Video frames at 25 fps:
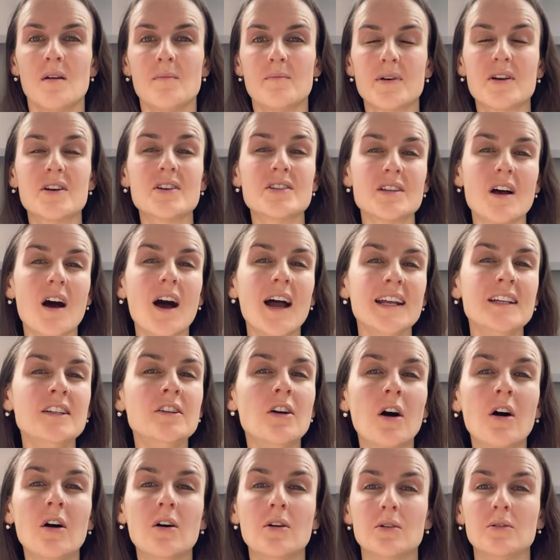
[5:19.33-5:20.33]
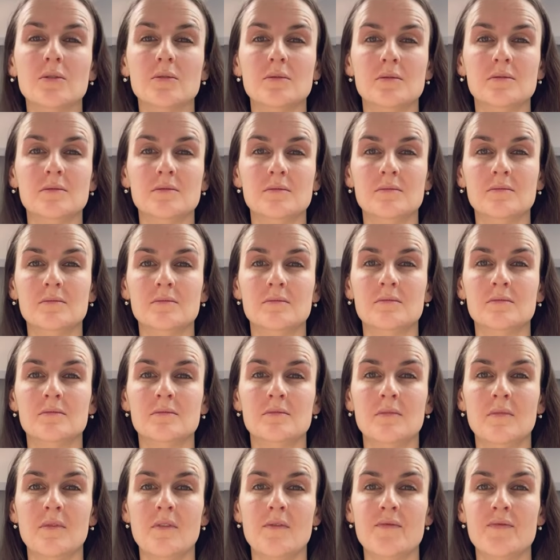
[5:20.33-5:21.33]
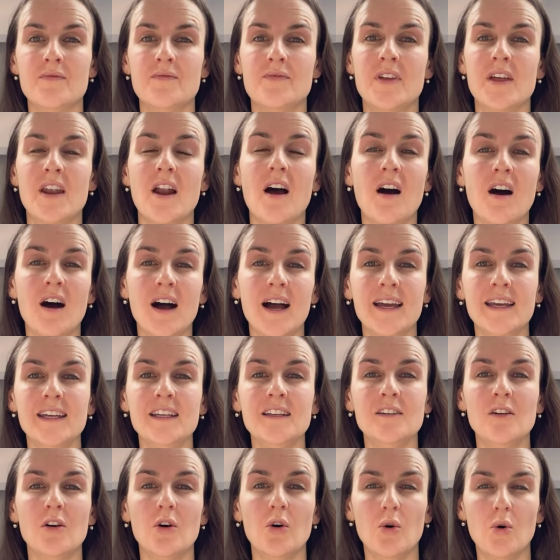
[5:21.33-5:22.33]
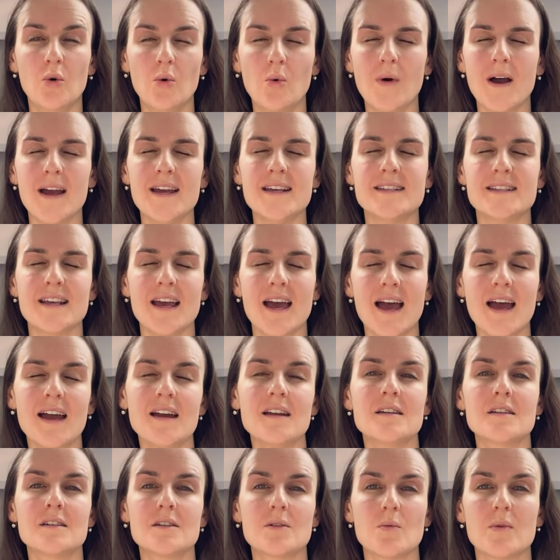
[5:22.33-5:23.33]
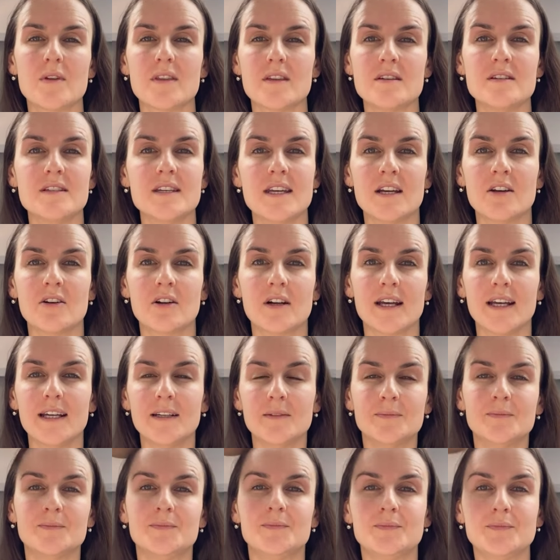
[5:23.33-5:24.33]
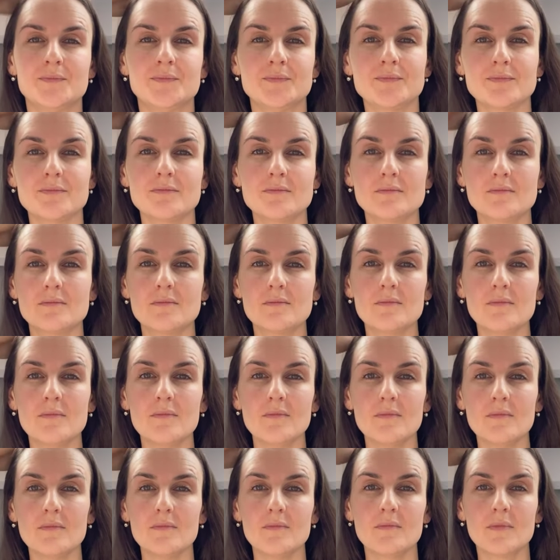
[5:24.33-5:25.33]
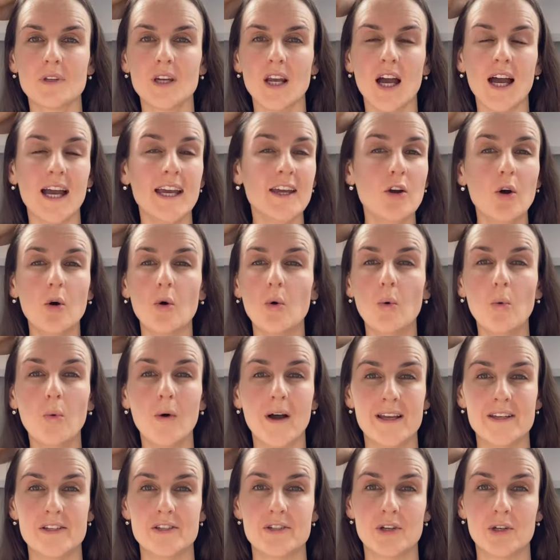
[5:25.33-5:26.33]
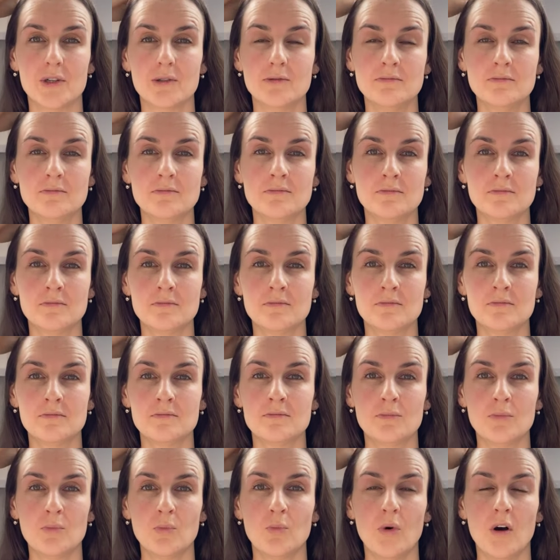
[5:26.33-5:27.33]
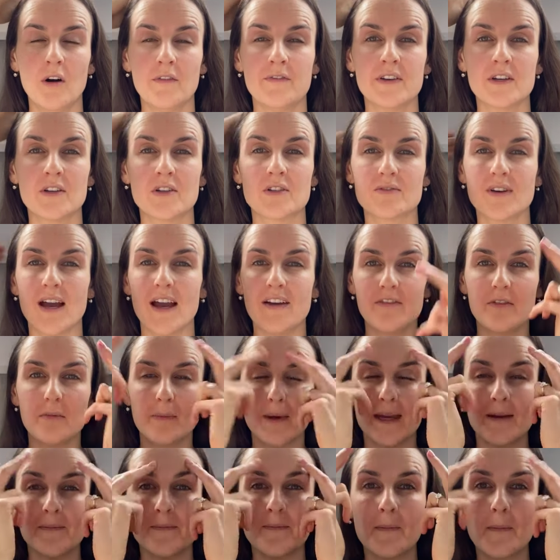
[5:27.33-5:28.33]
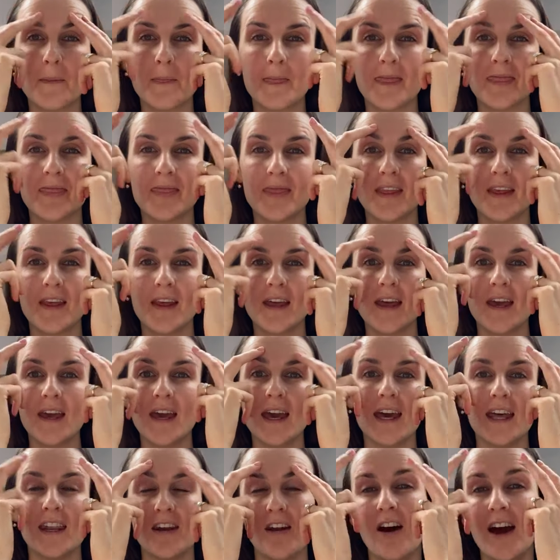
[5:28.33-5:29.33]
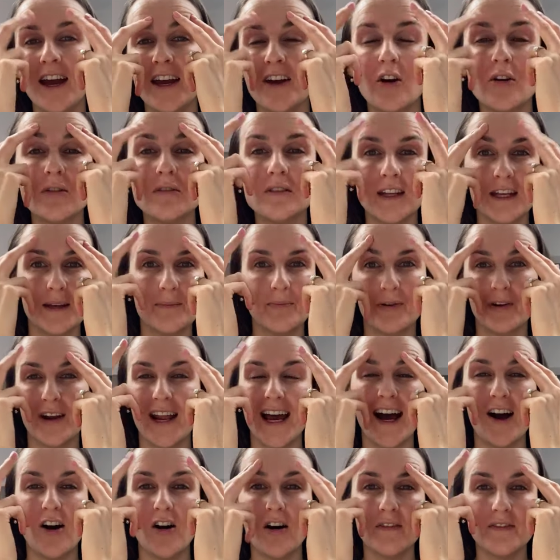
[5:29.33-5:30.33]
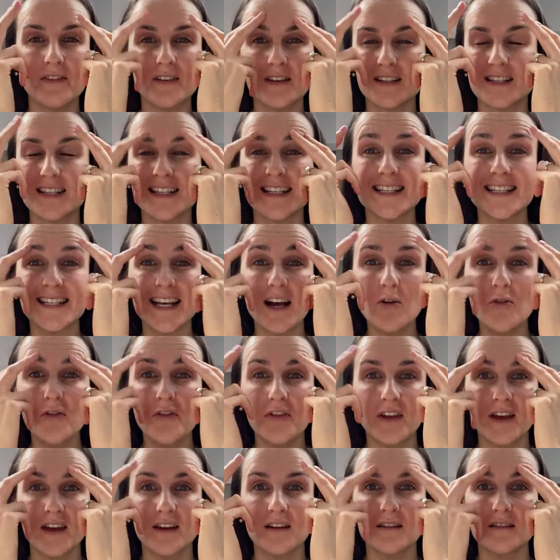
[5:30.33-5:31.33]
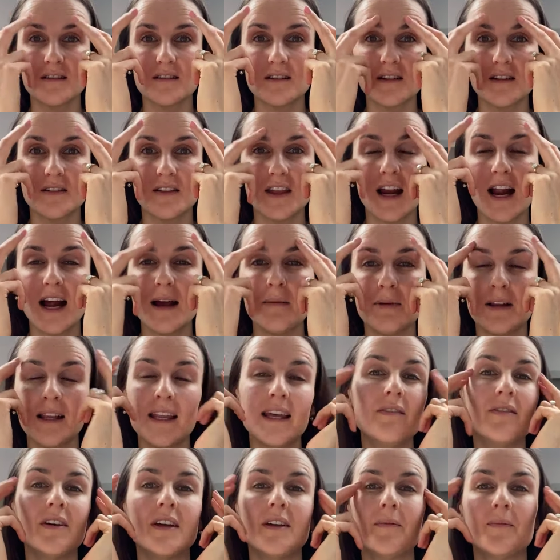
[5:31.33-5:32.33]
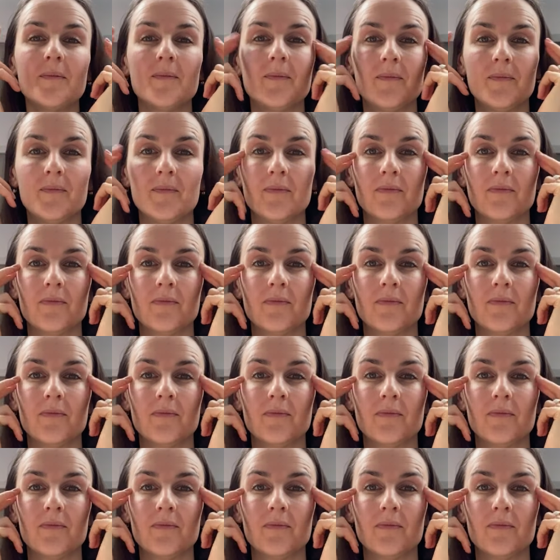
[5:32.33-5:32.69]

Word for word: Because I know that I always act with integrity. I always do what feels right for me. And I only put out offers and sell things that I believe in.